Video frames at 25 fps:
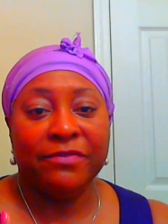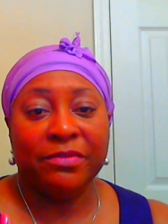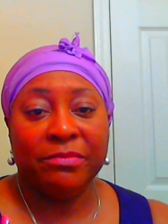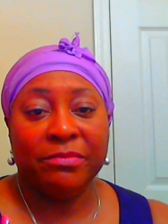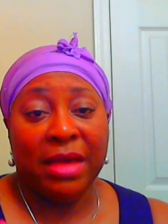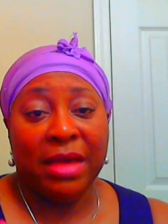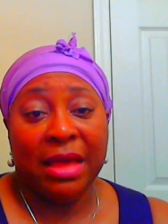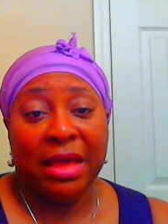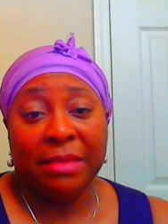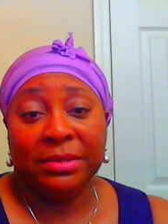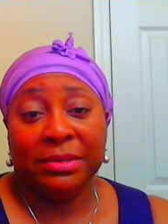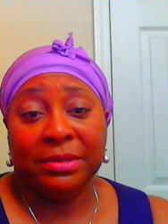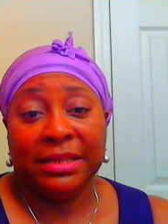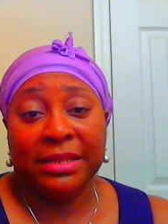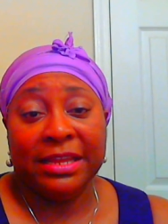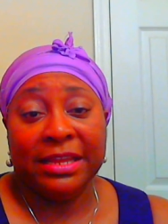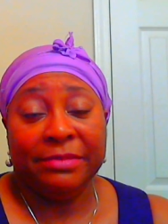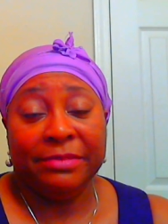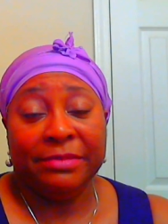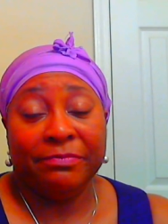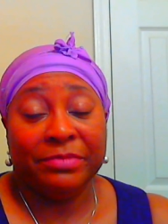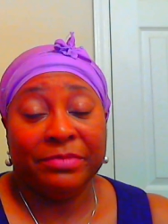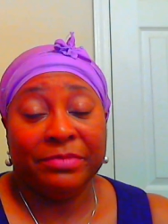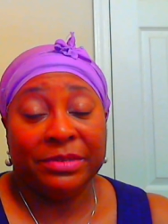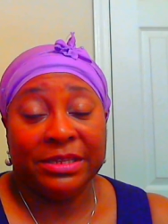And my
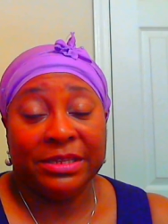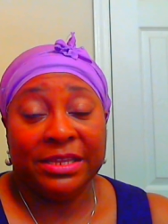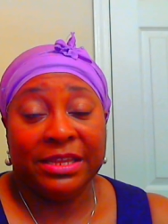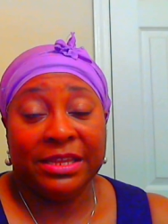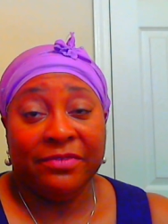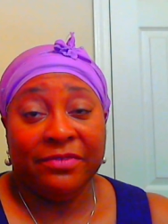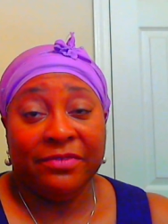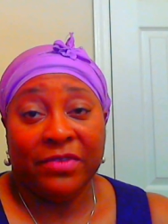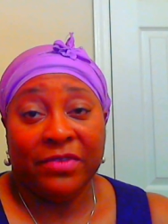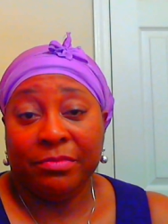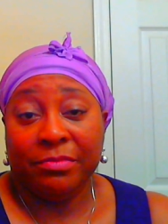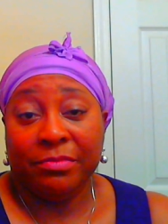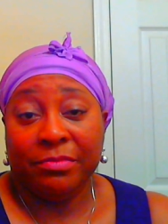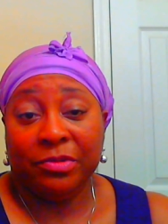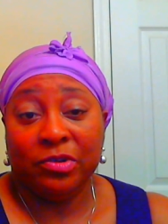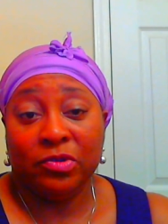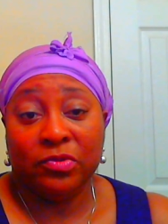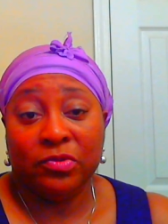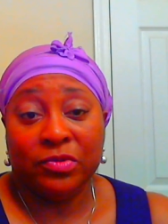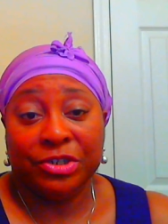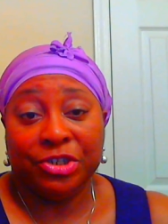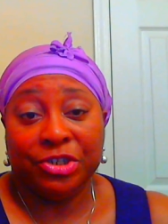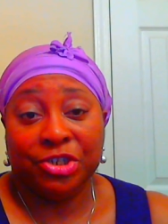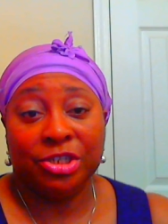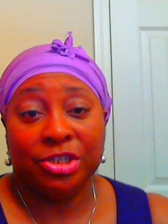belief, I'm a
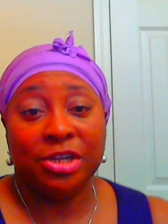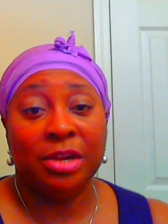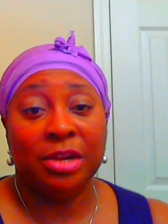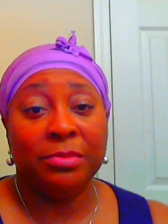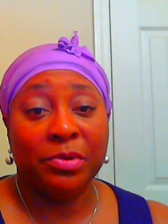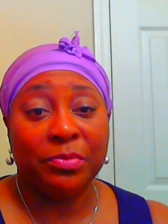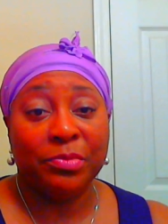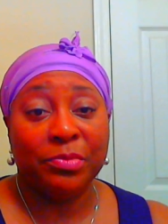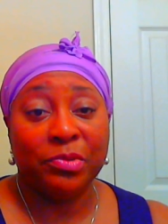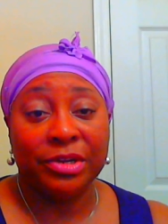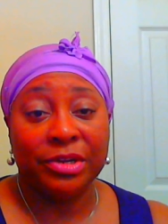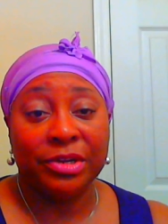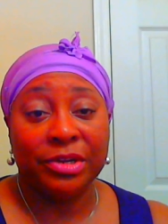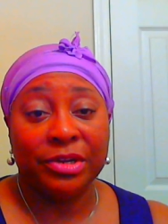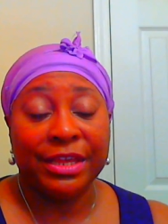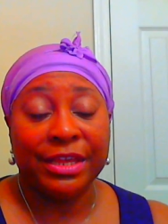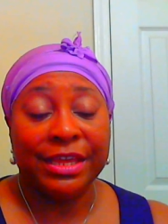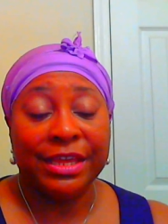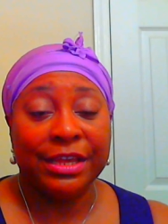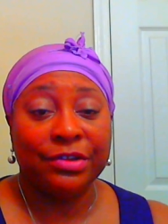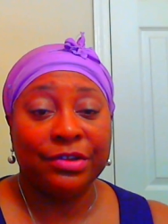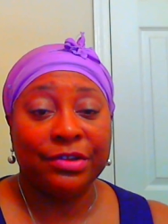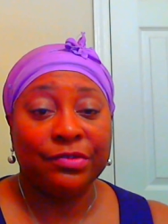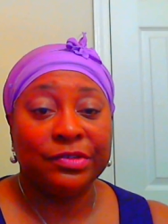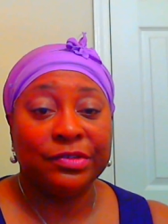Christian, I'm a
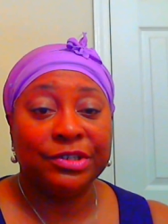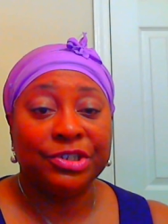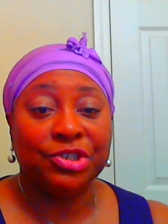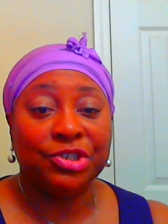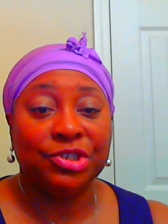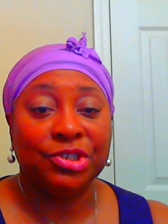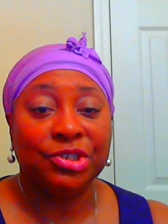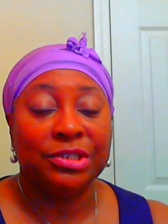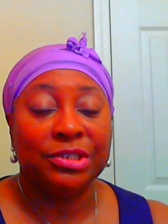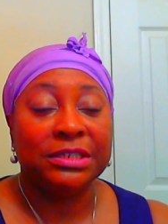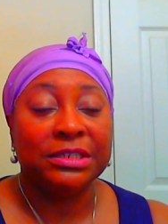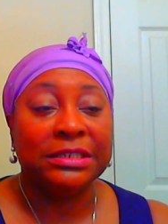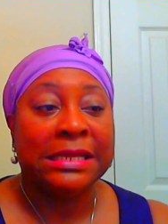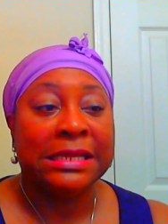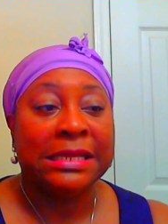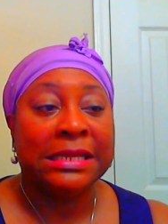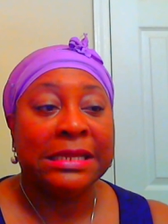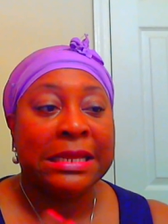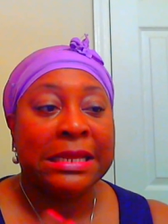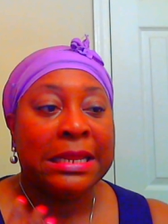born-again Christian.